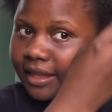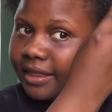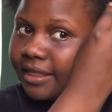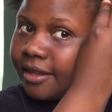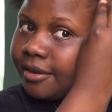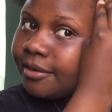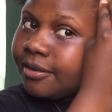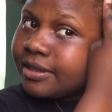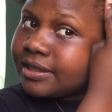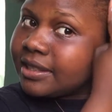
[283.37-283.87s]

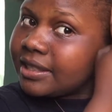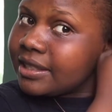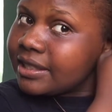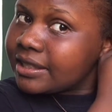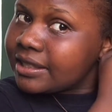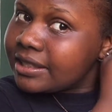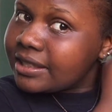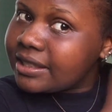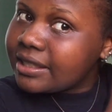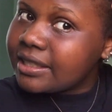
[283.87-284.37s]
There
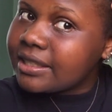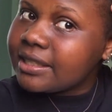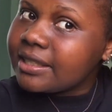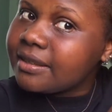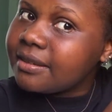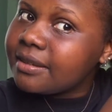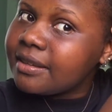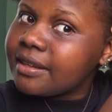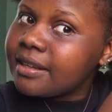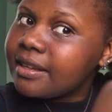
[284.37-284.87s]
wasn't
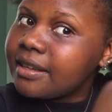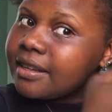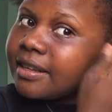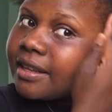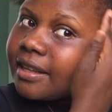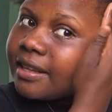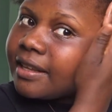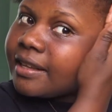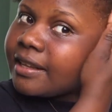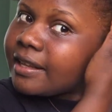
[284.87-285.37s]

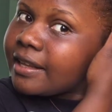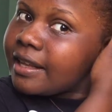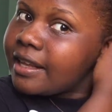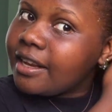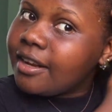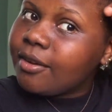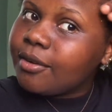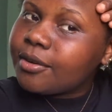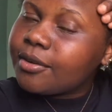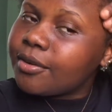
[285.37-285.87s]

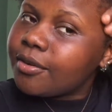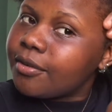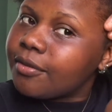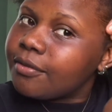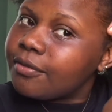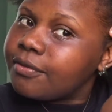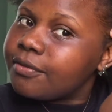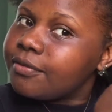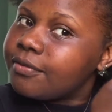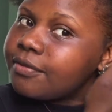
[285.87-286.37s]
a lot of